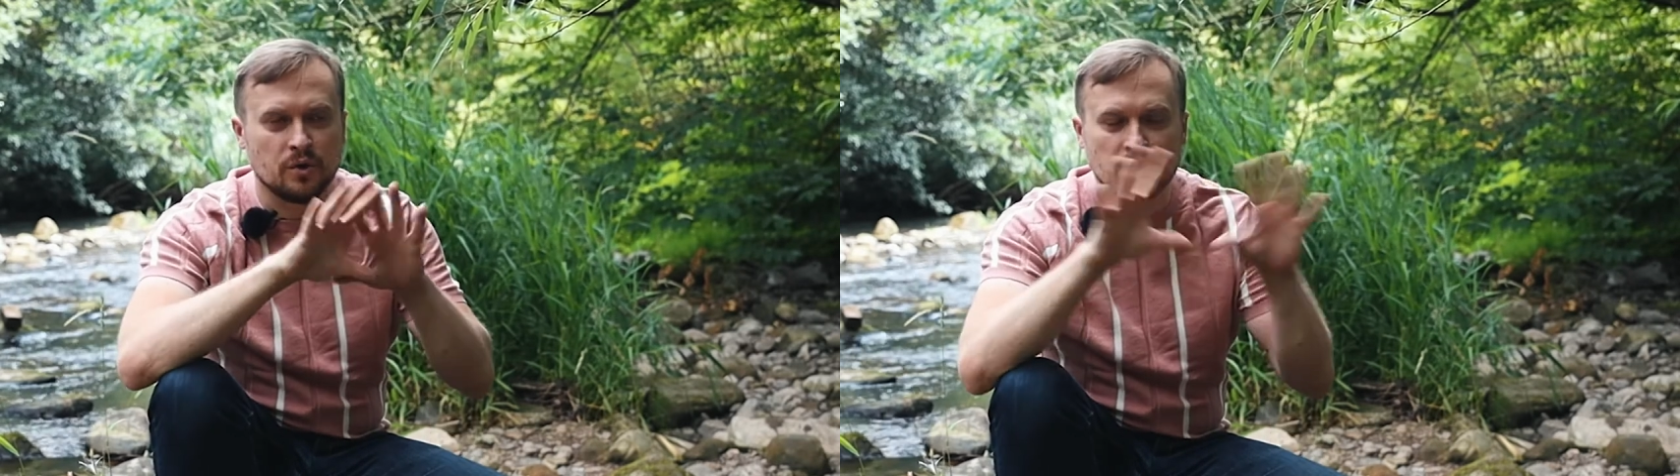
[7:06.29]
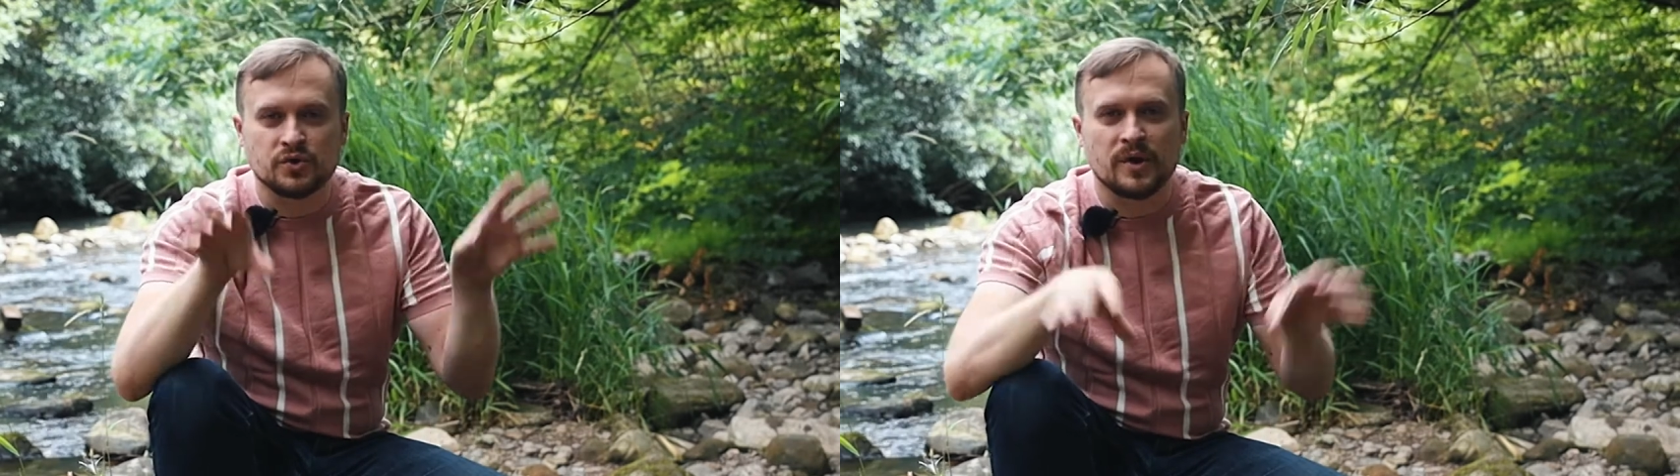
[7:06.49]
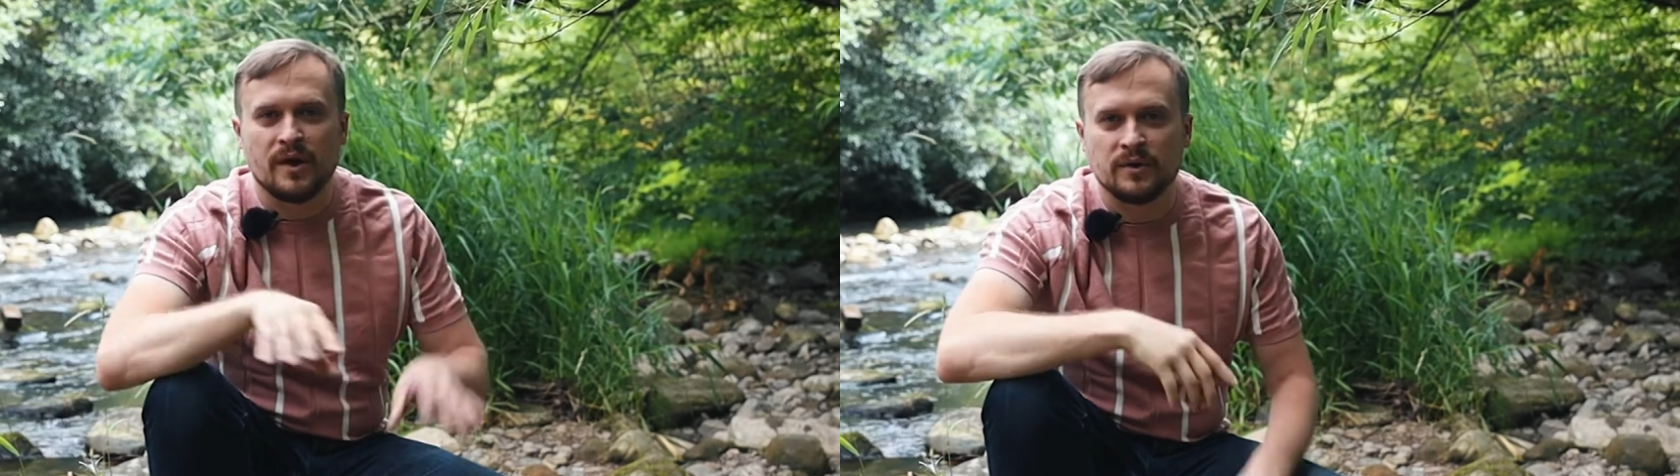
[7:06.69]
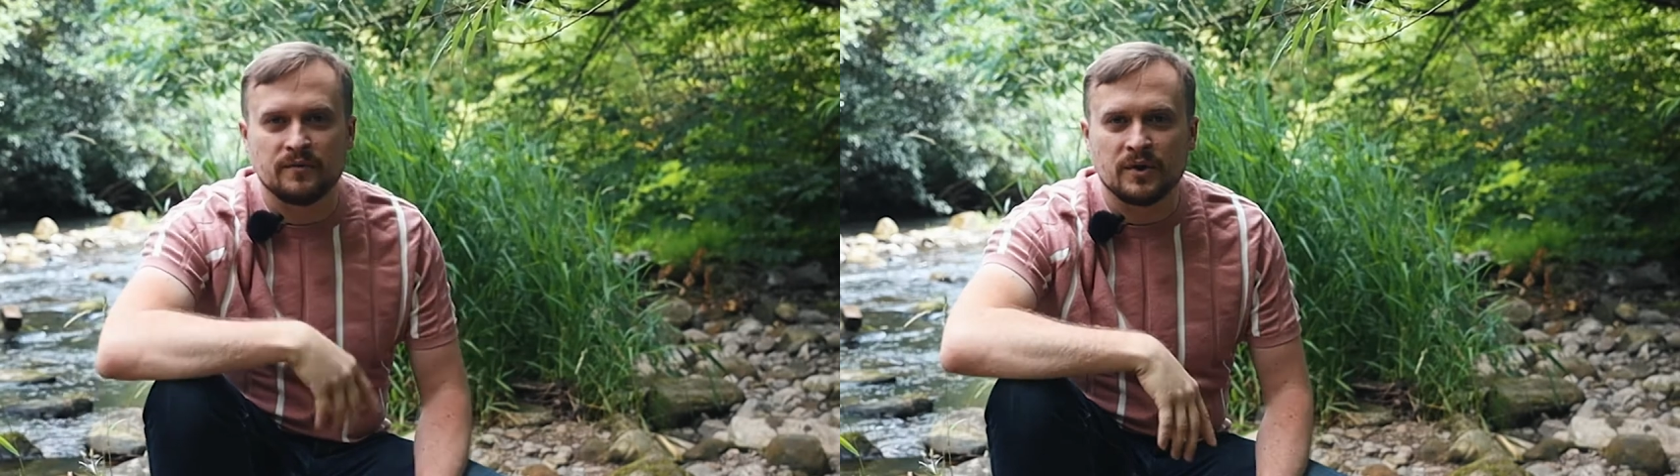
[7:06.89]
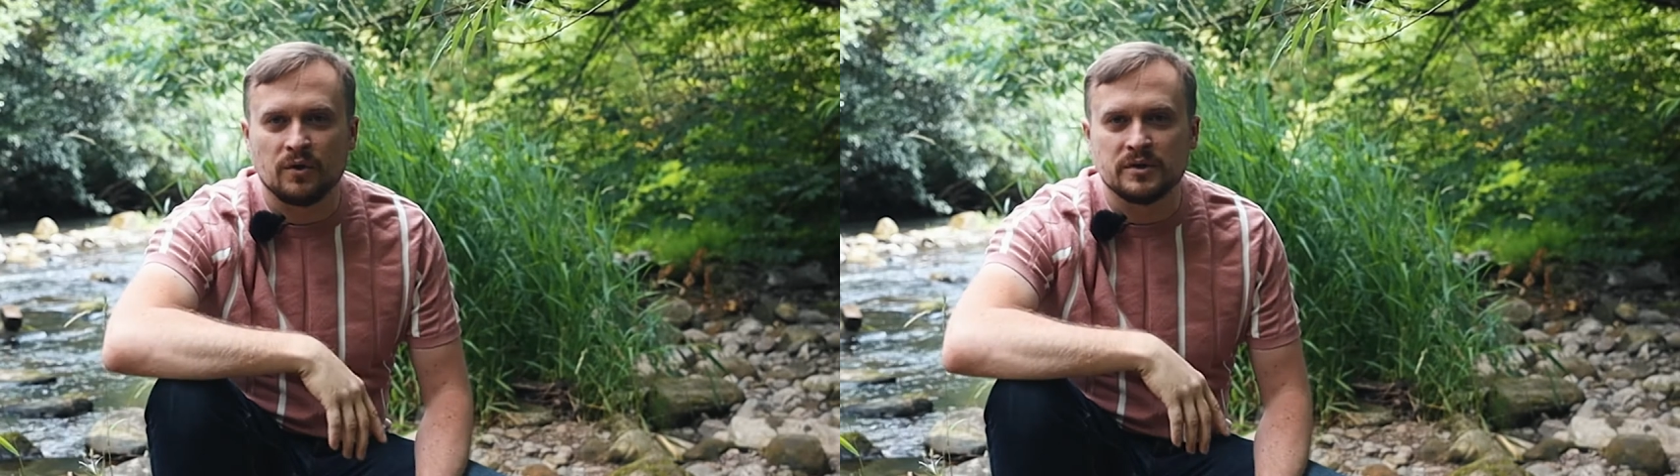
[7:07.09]
all surrounded
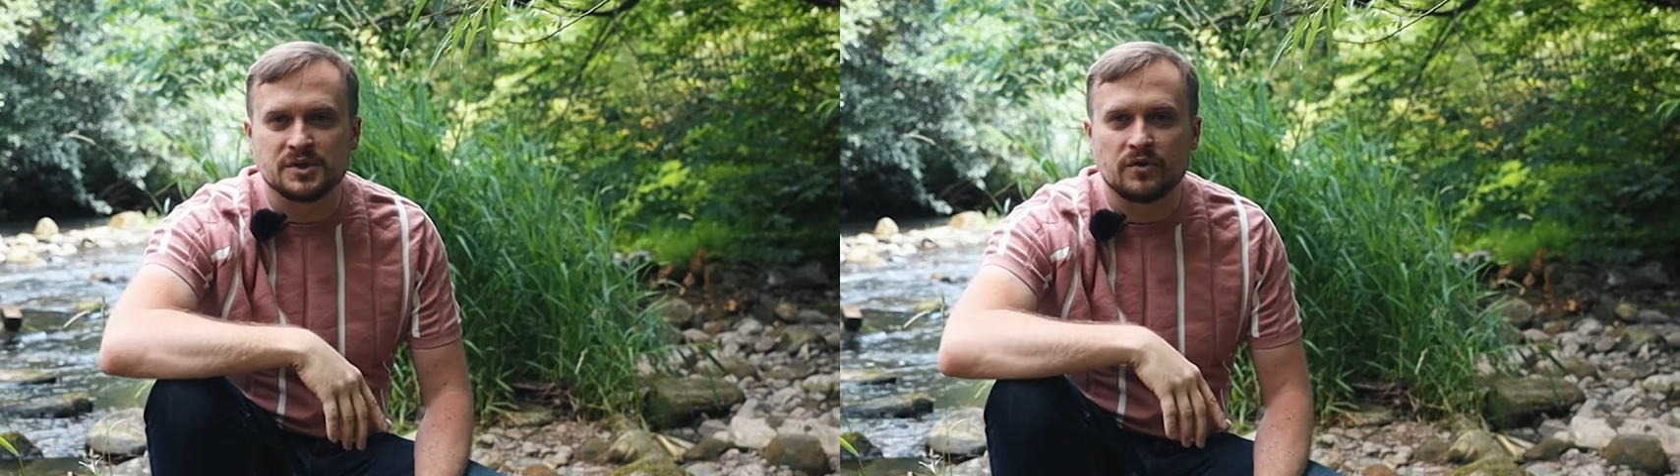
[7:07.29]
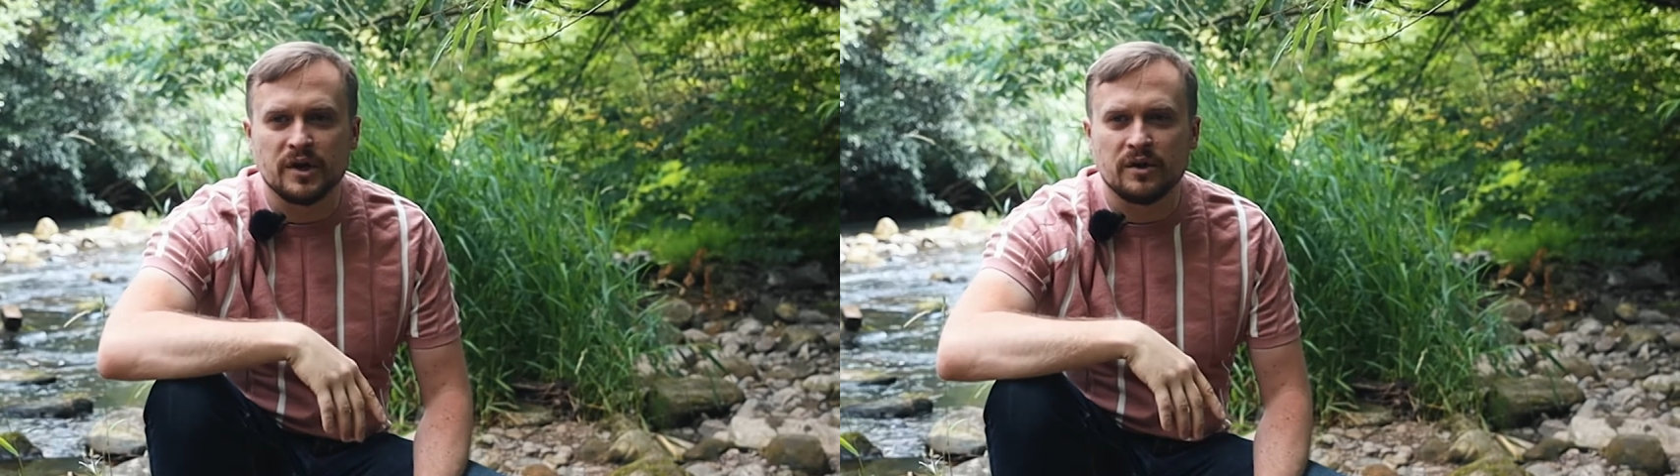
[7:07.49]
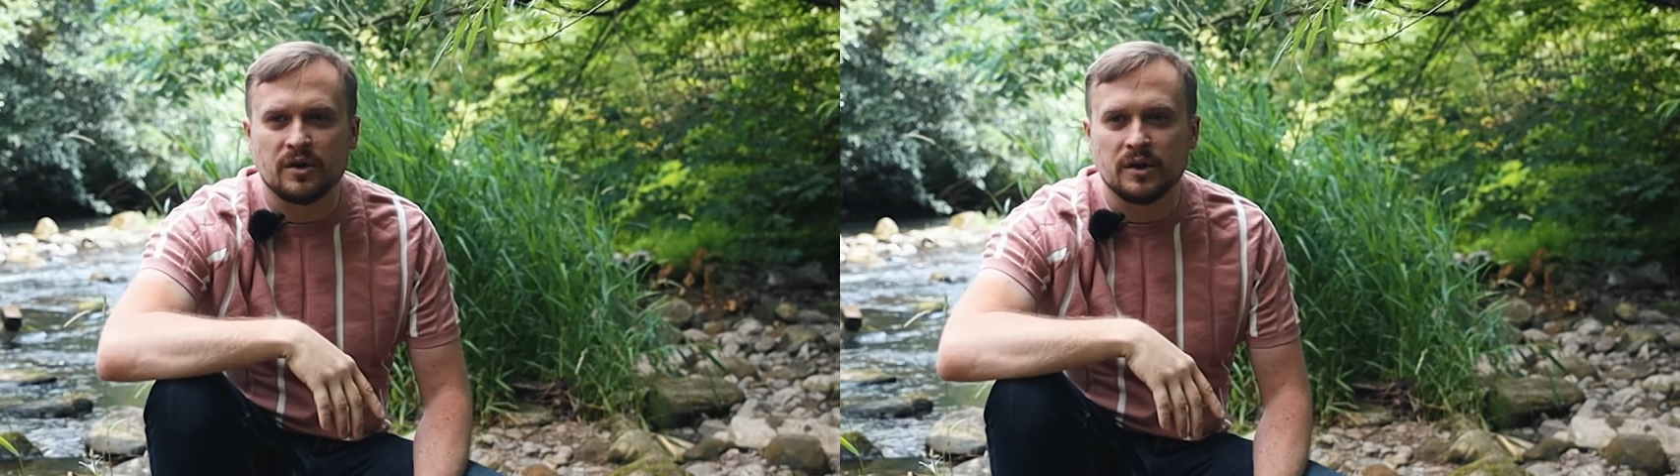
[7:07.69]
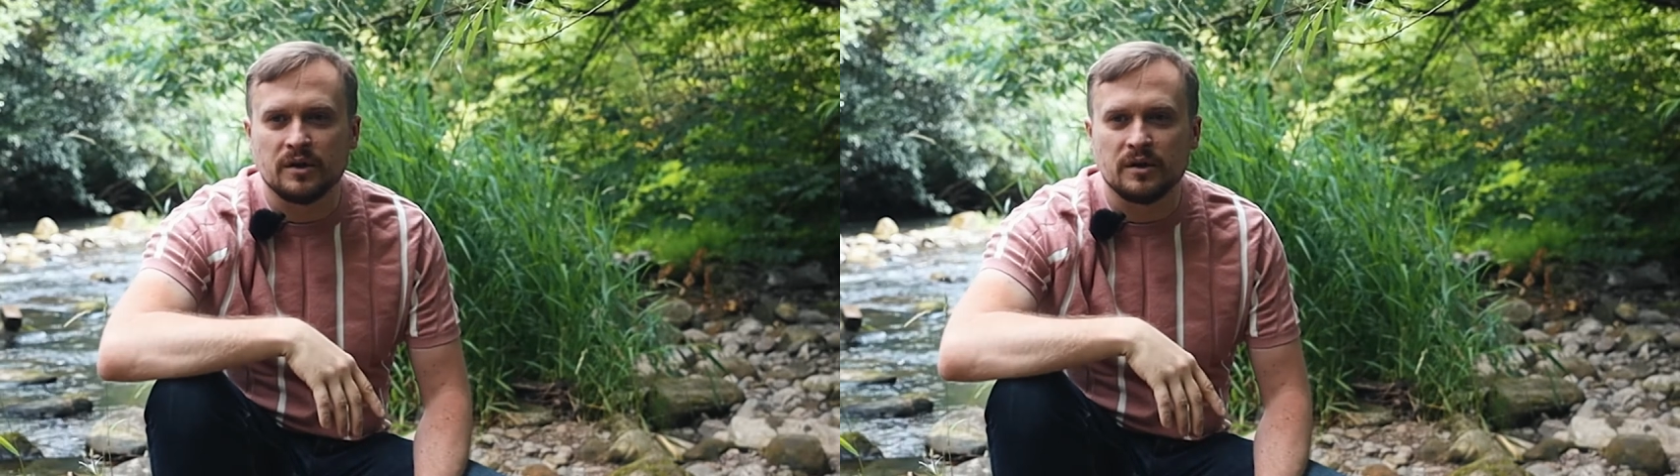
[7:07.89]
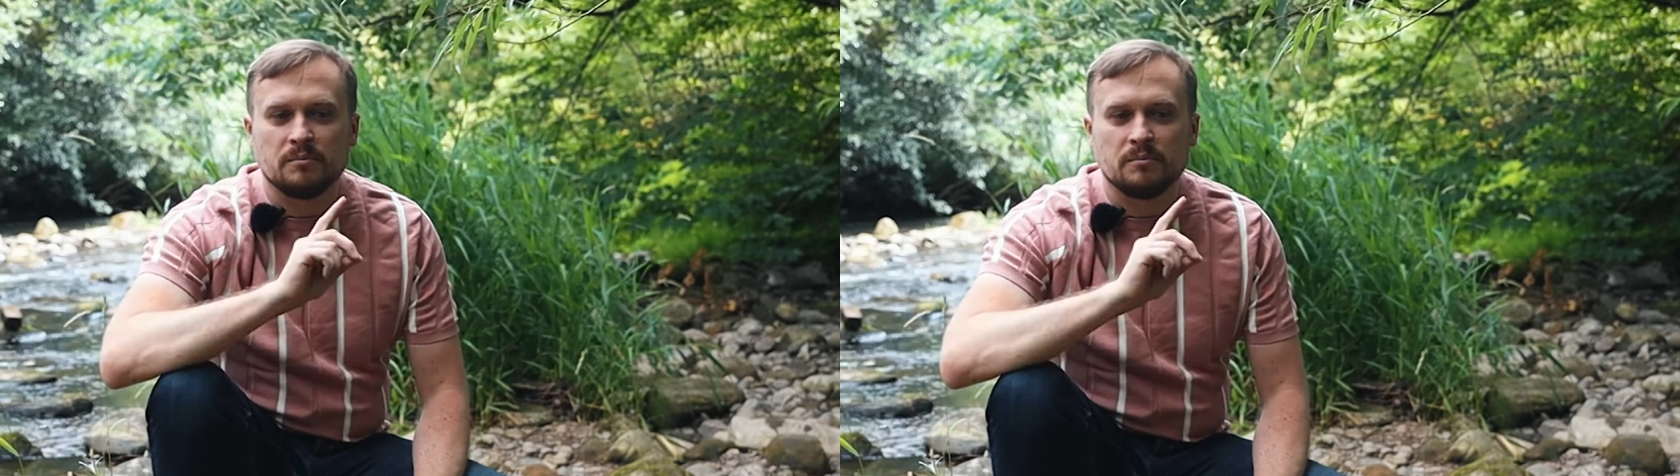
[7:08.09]
with all this greenery,